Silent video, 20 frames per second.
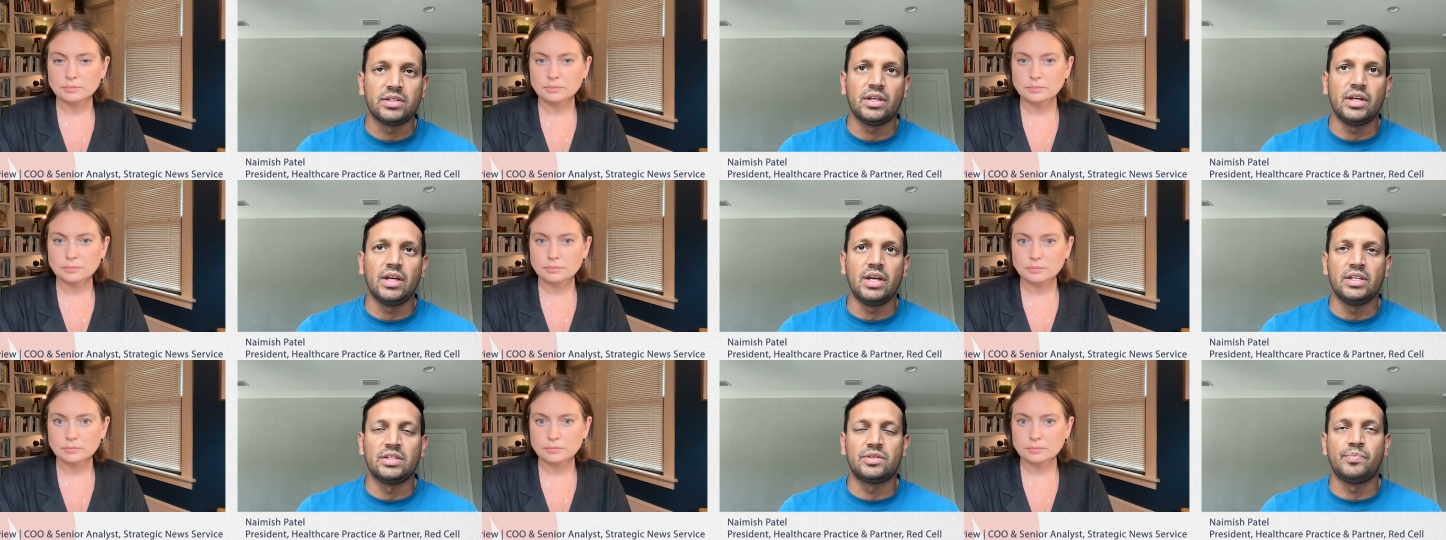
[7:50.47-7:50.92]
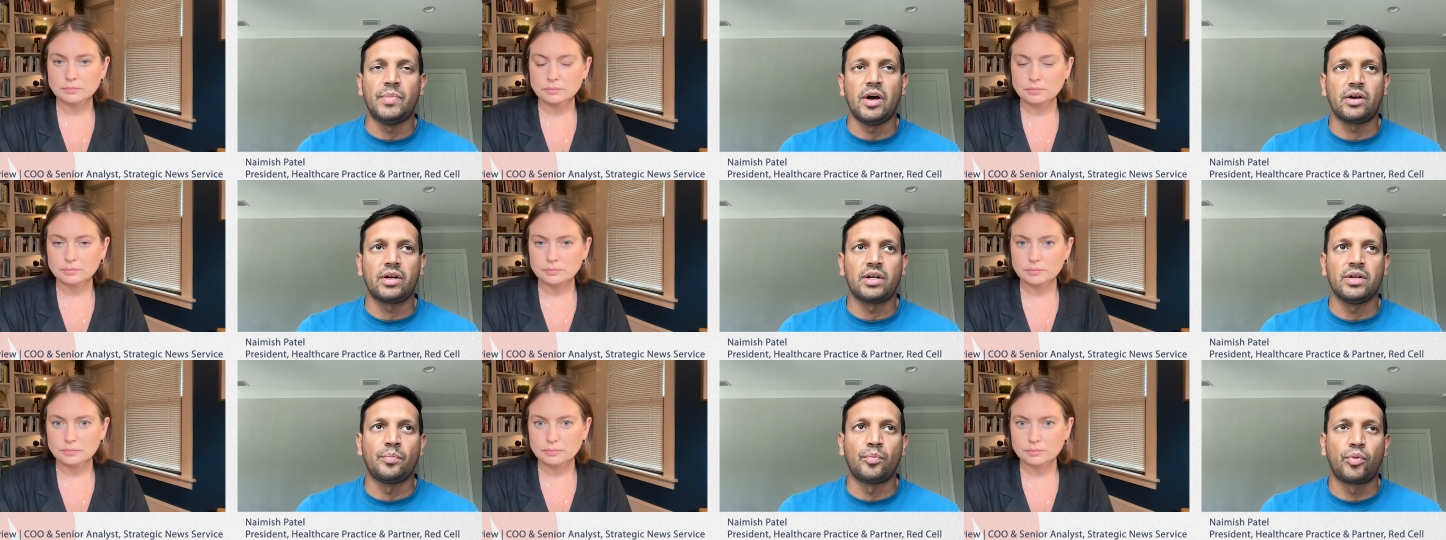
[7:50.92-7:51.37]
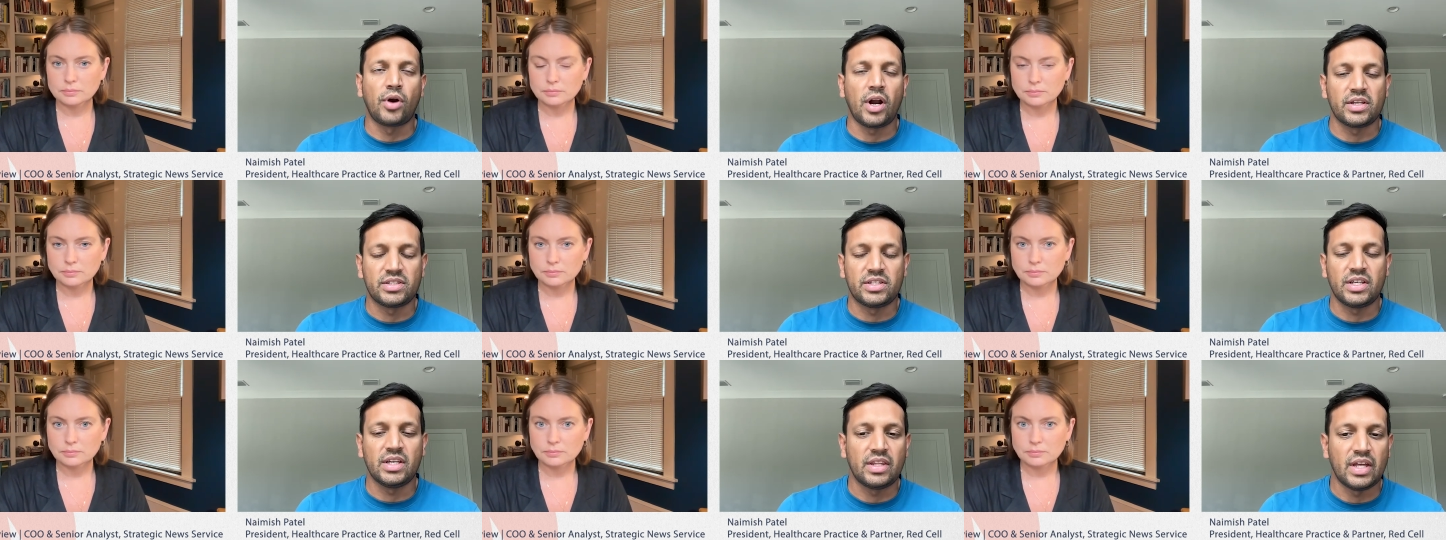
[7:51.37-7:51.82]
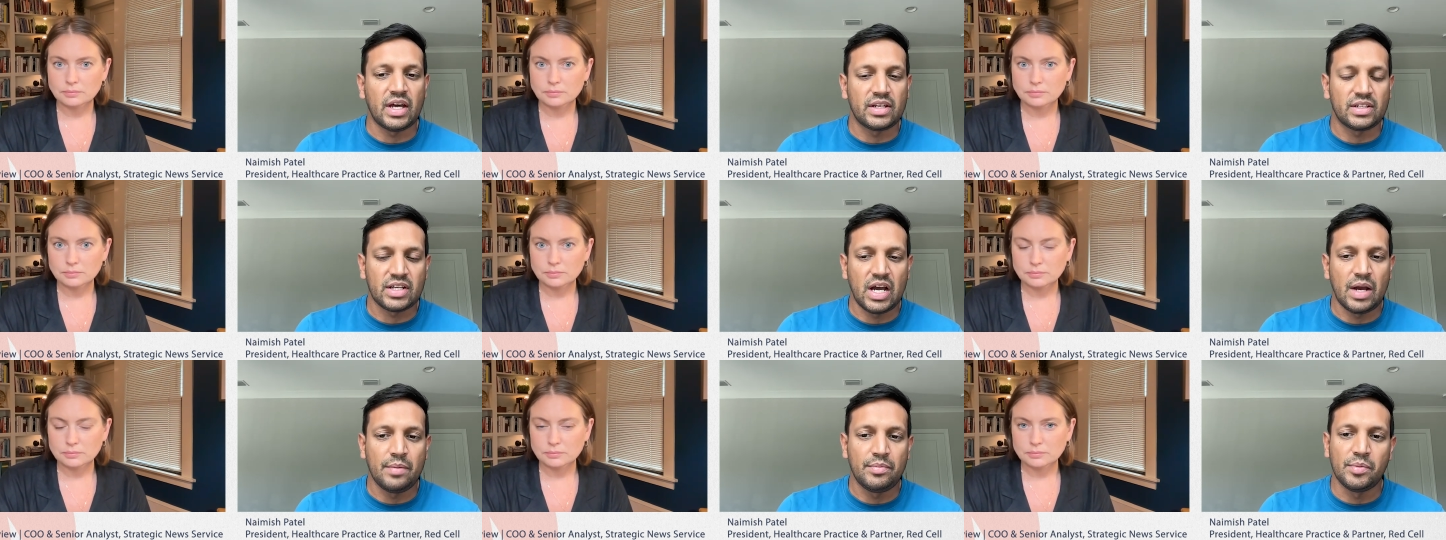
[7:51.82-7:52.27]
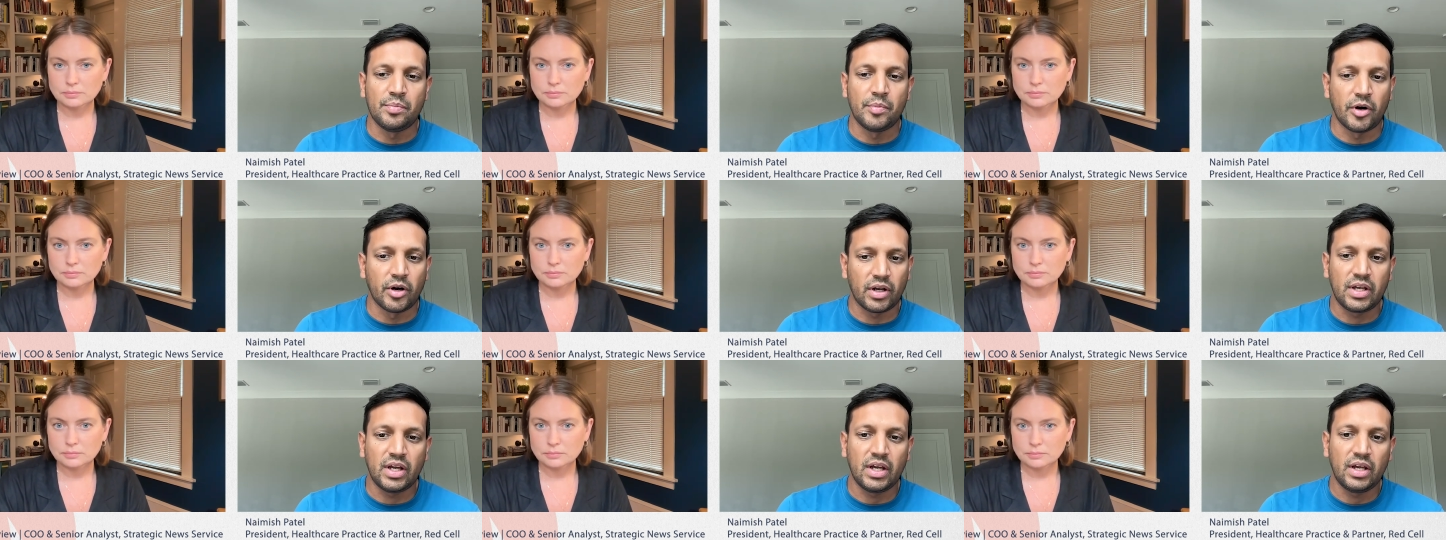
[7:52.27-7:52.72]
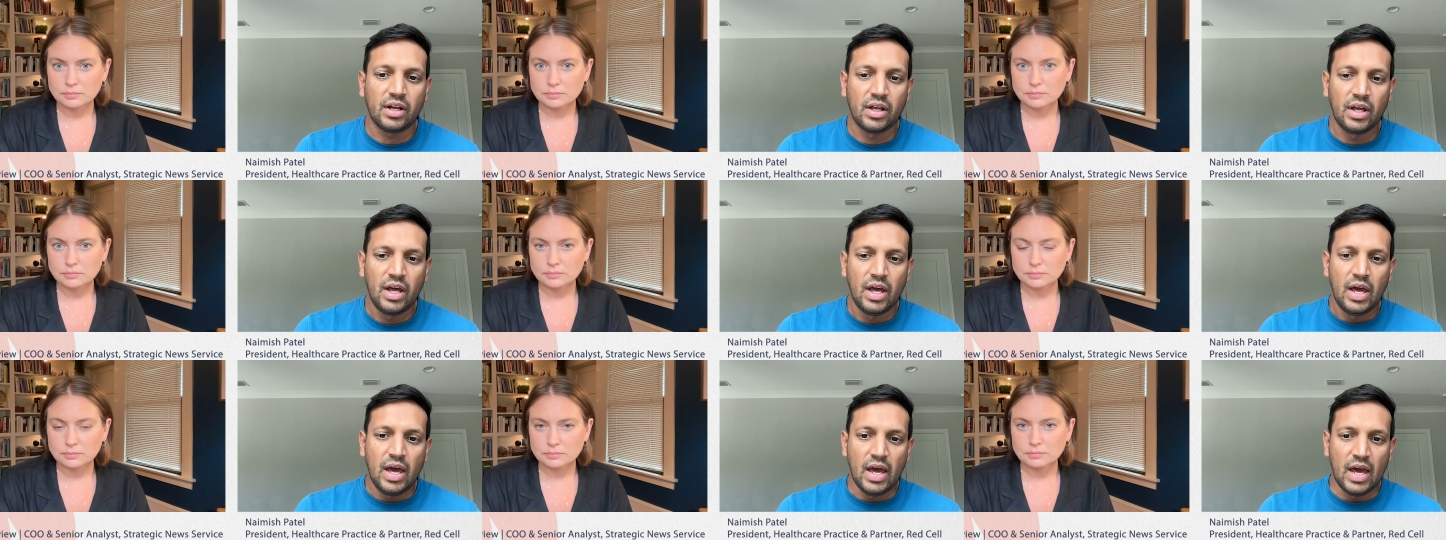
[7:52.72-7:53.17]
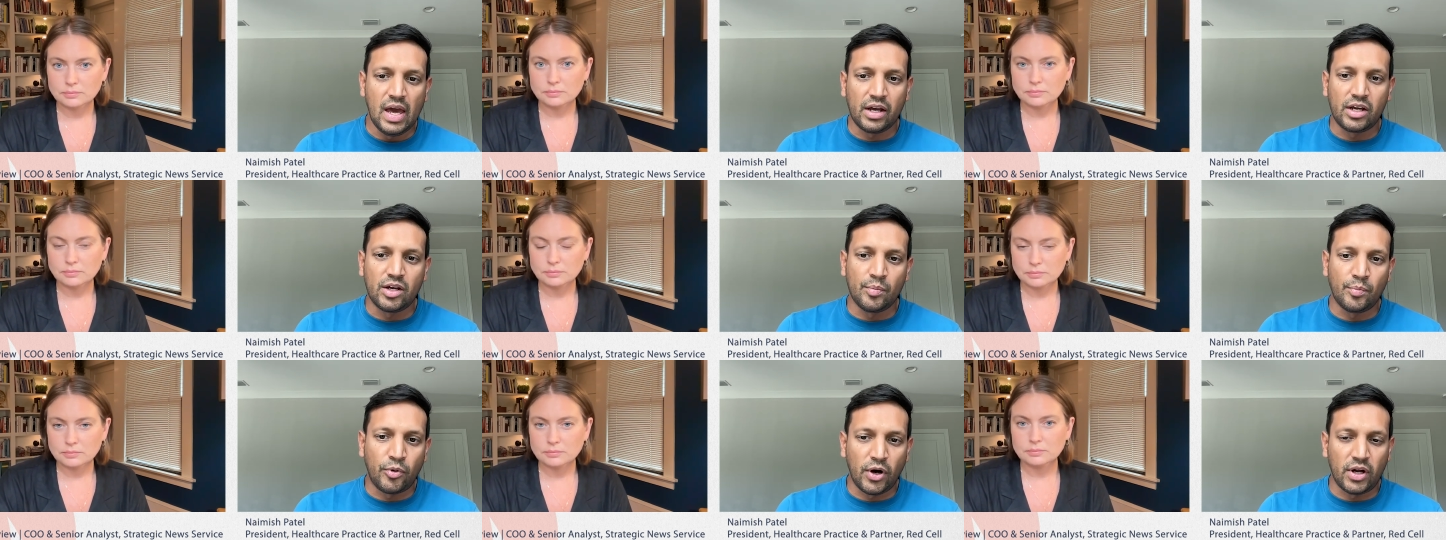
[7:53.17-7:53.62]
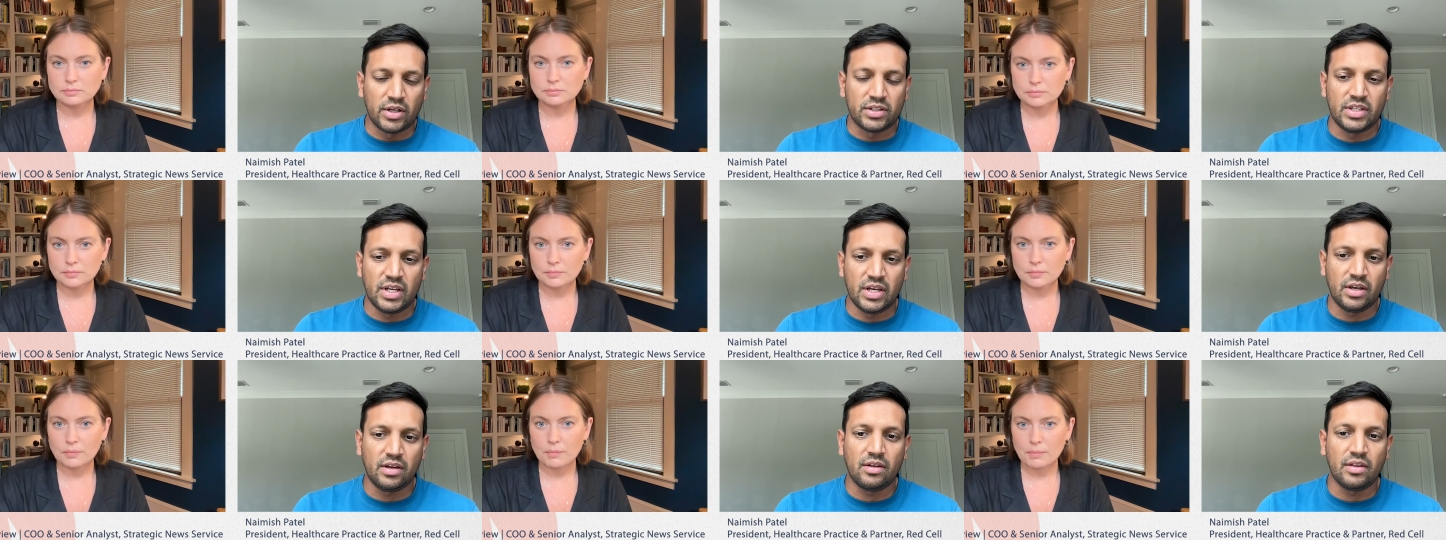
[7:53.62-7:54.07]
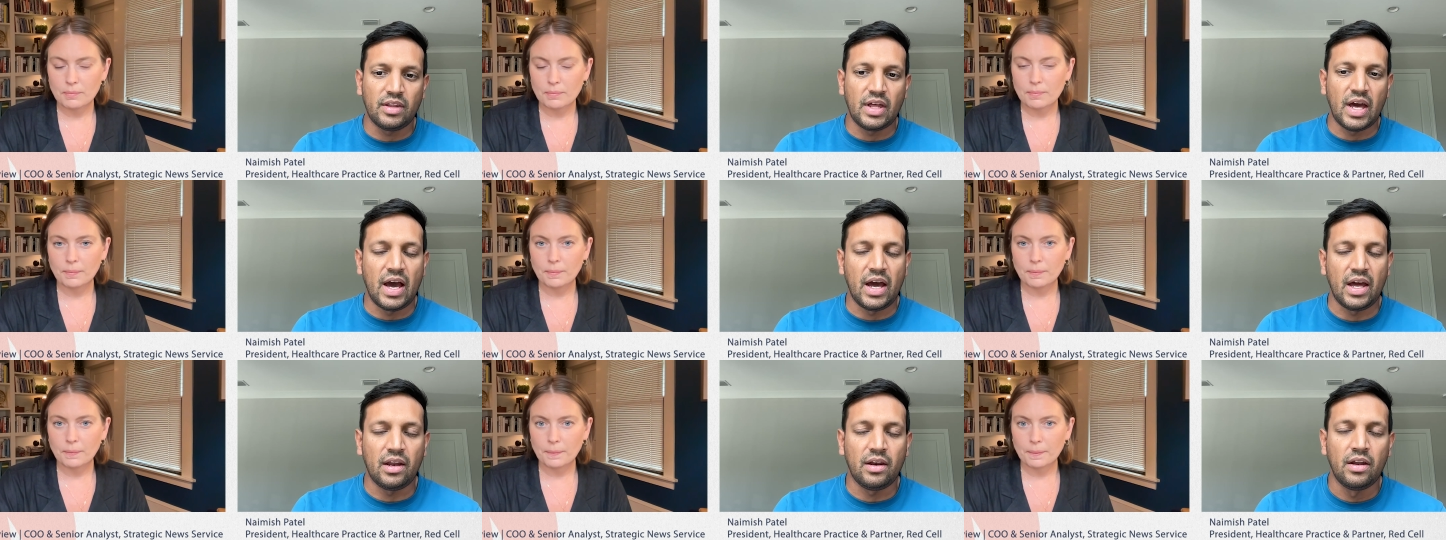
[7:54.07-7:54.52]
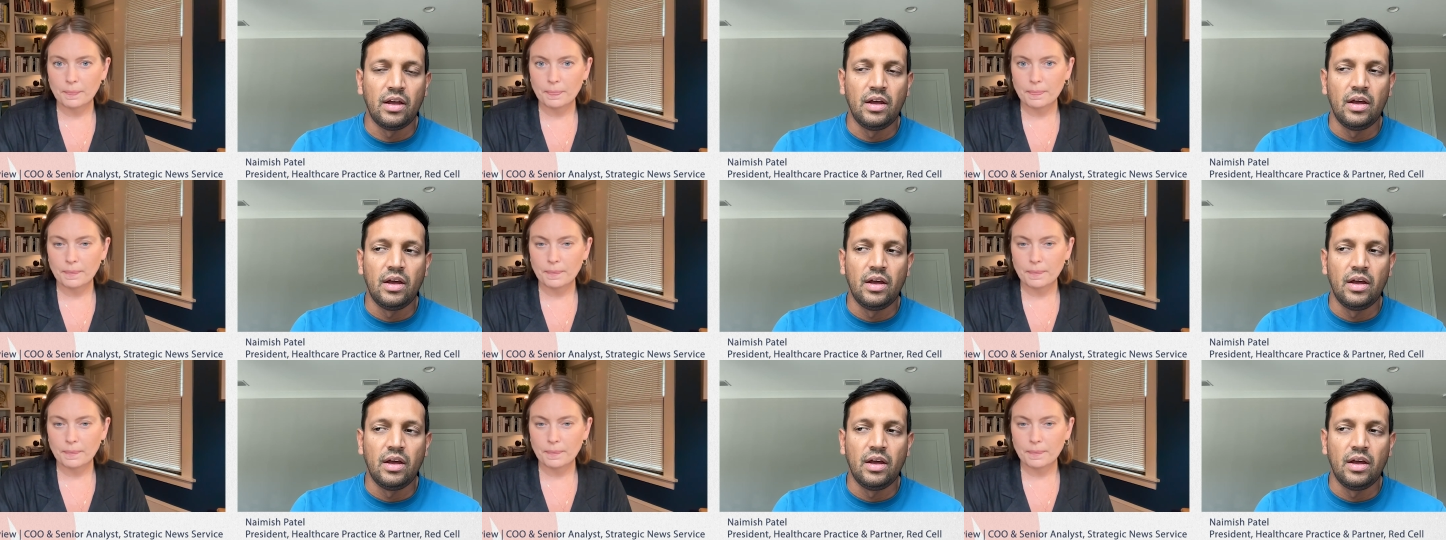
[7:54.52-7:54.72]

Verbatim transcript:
Speaker 1: is about compressing that time to market and compressing that,